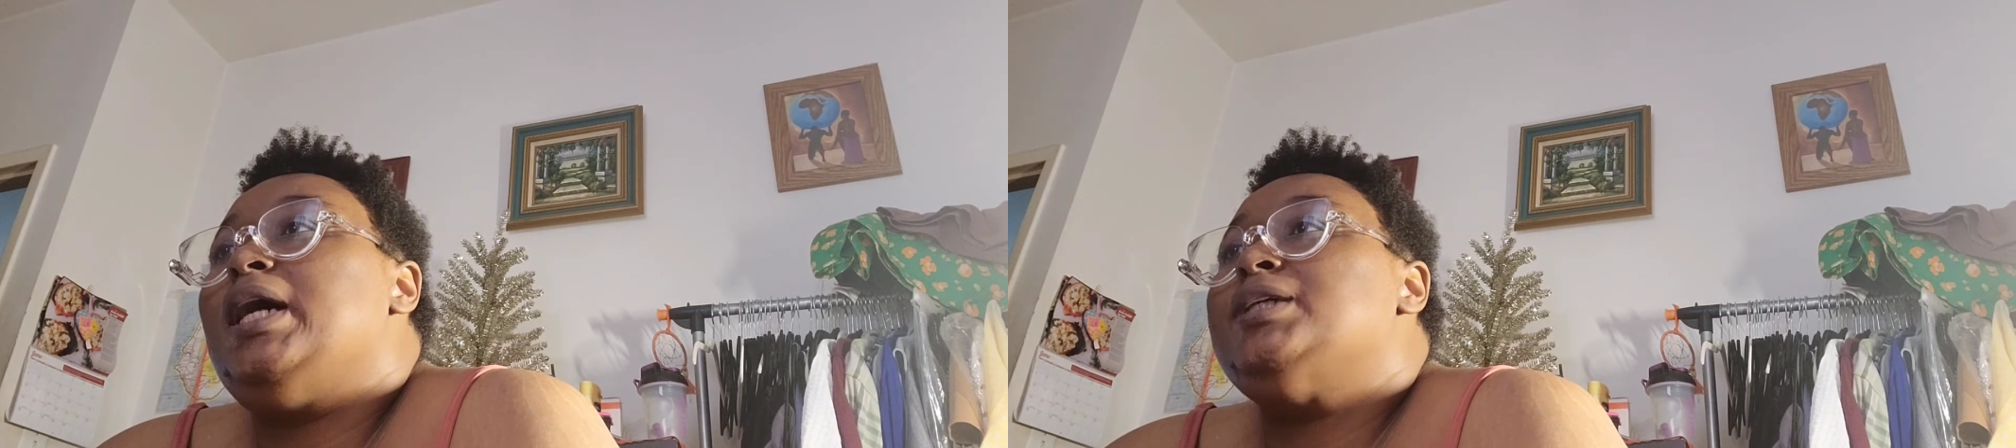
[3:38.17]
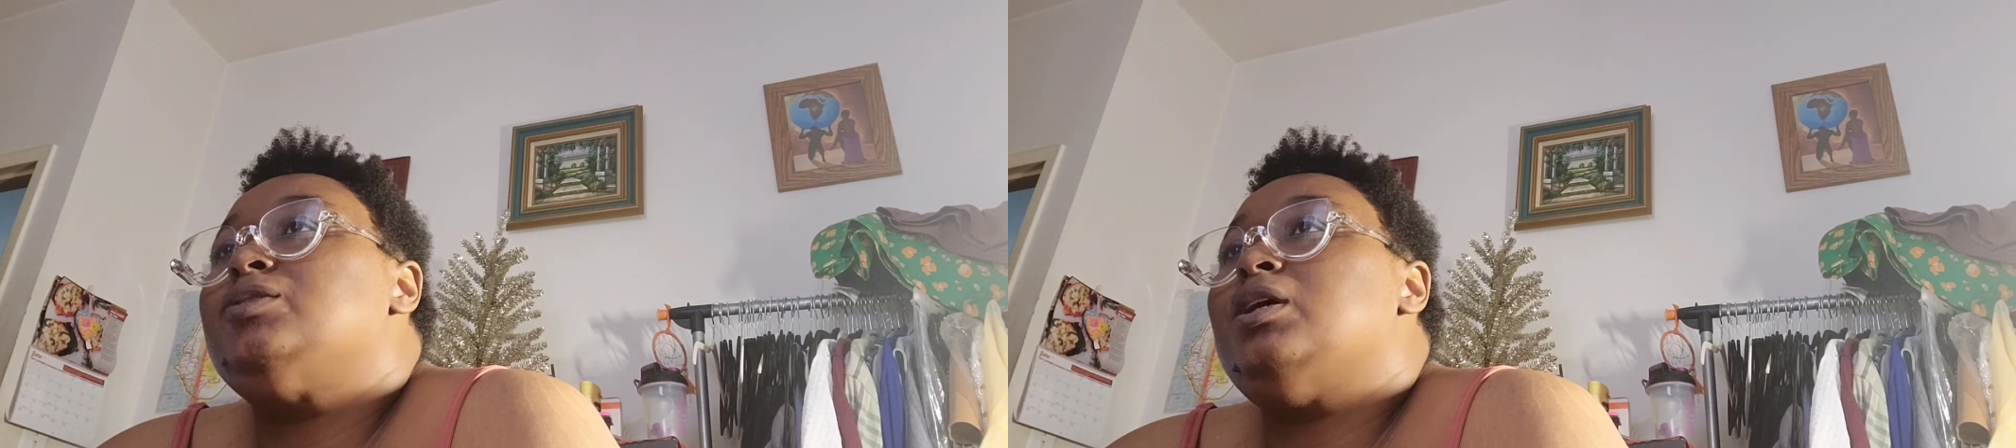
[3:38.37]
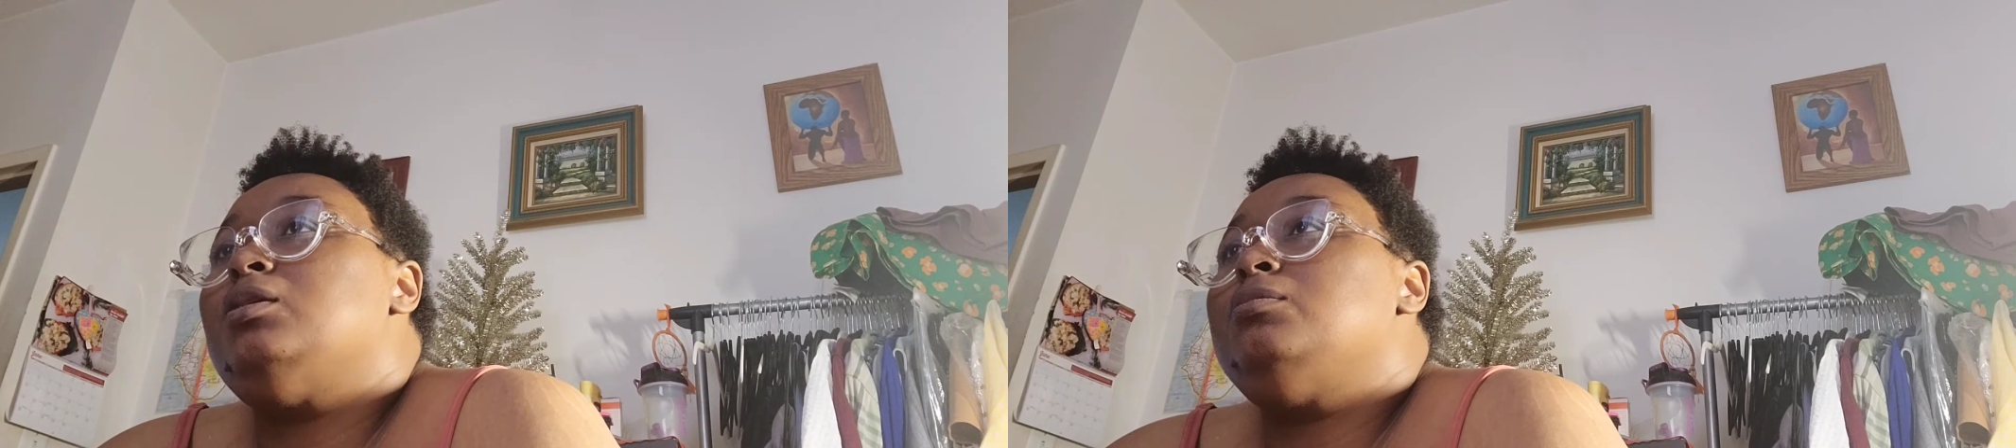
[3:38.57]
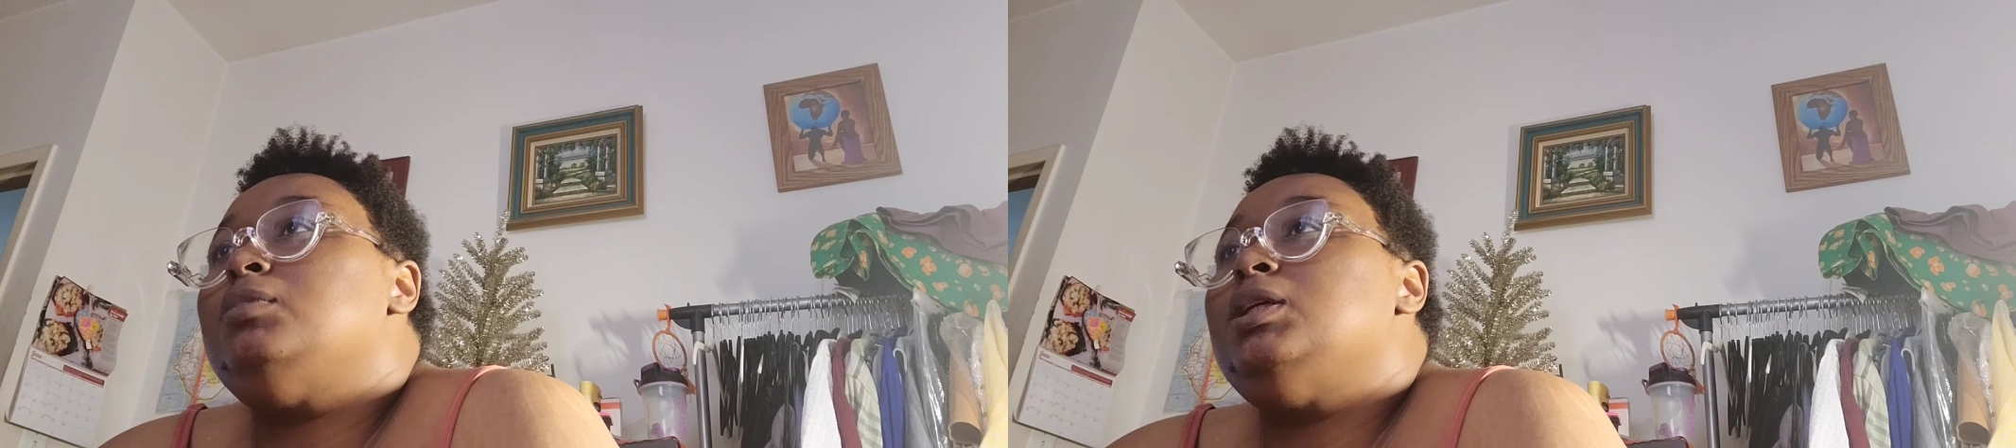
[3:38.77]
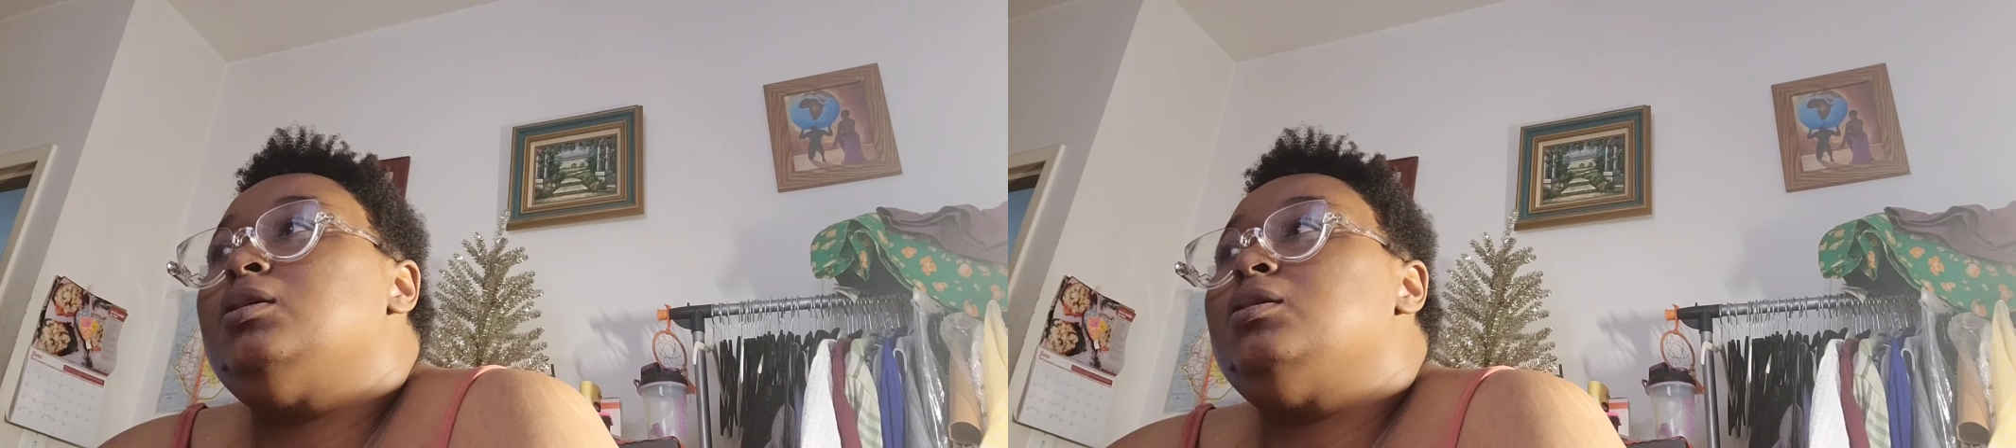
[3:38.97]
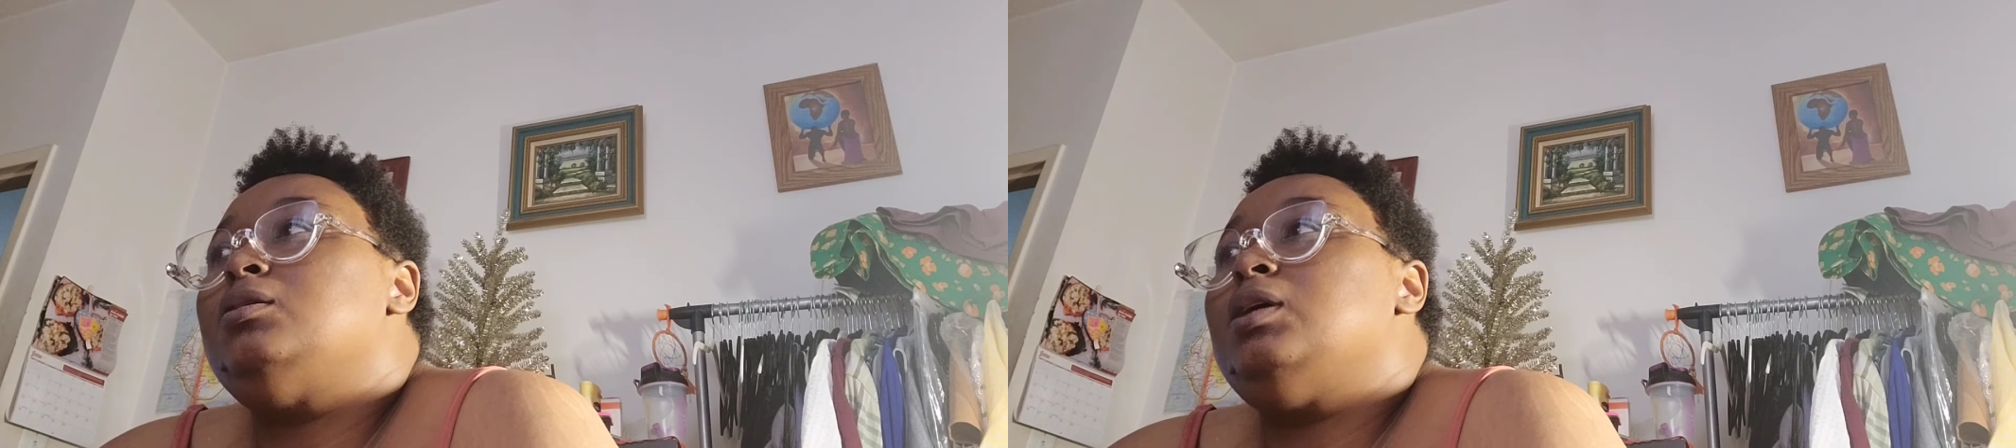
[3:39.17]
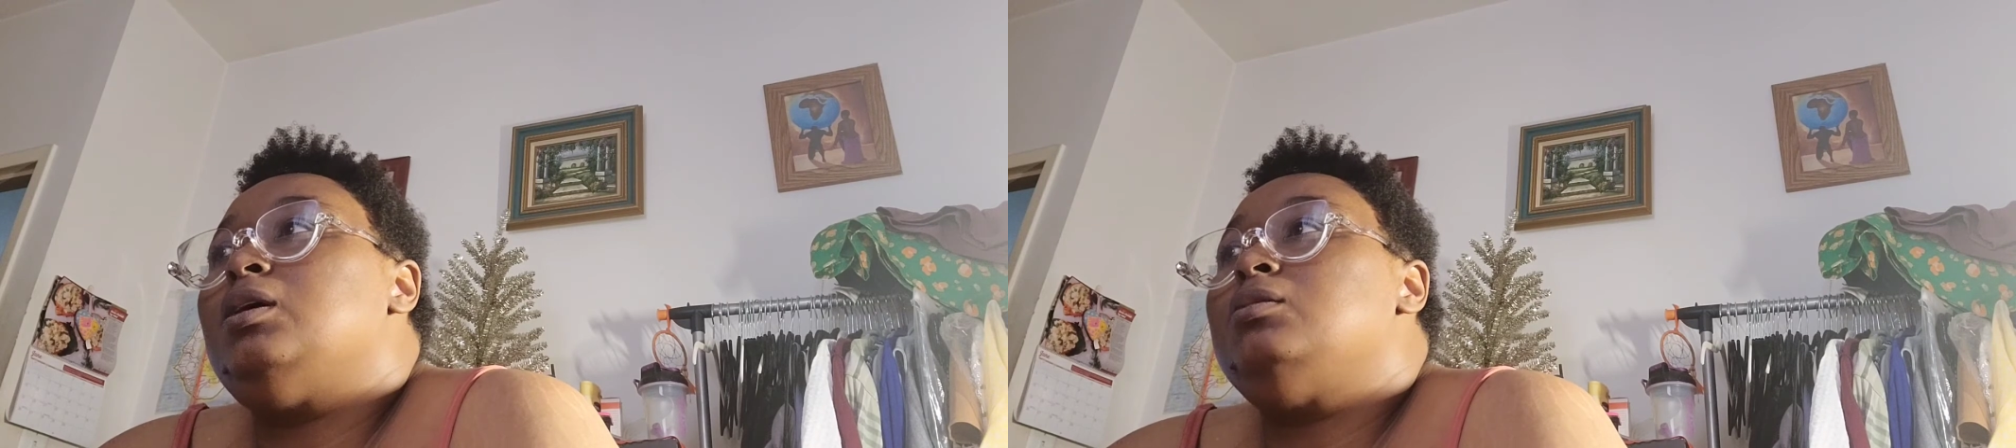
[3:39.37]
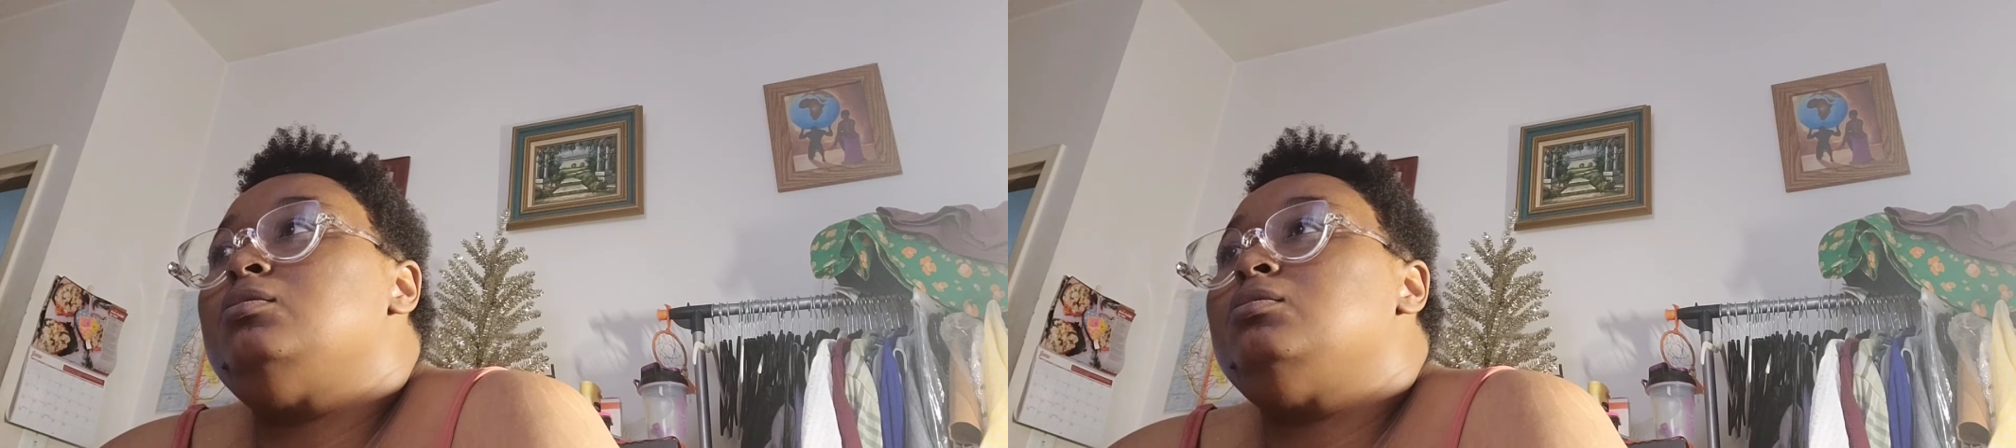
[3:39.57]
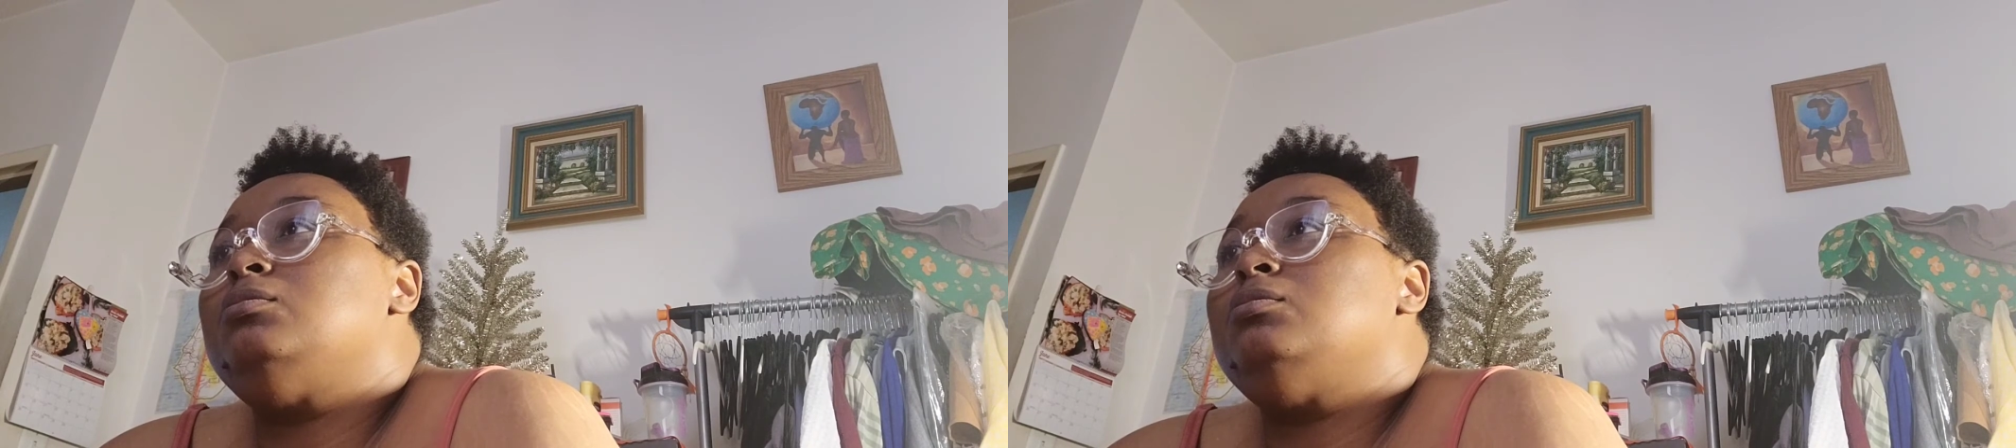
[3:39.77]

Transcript: I try to make that